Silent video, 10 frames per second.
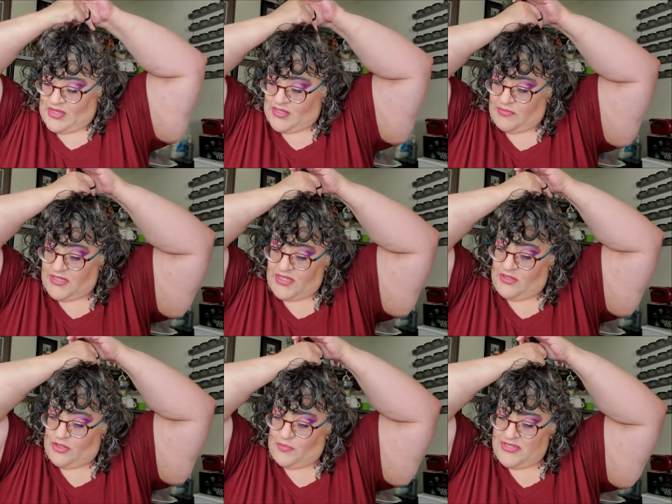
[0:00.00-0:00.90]
So I'm just
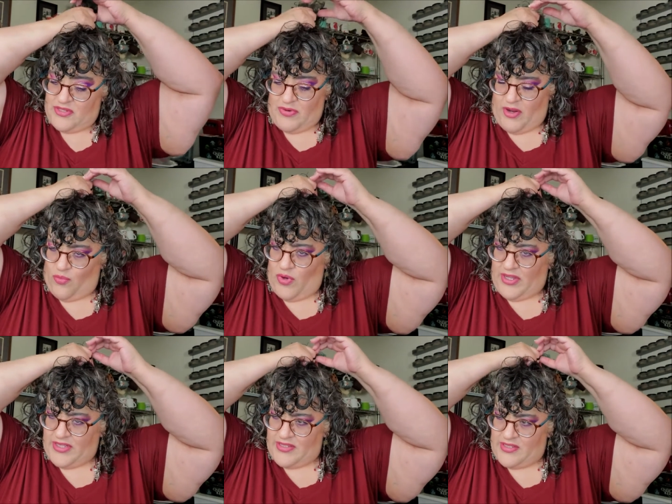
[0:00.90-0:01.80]
going to loop this around
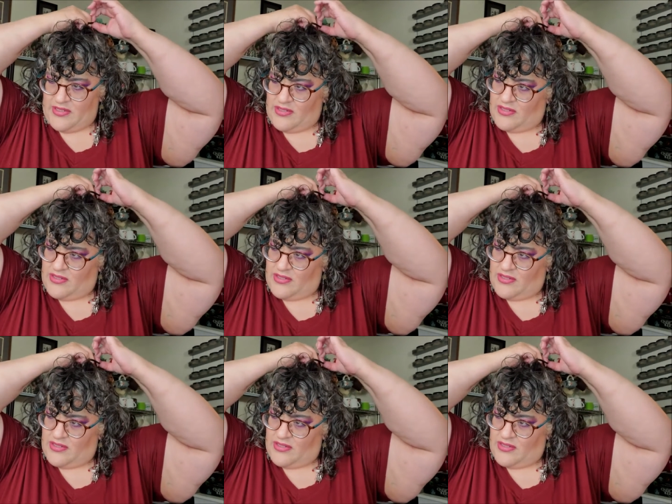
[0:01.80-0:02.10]
once.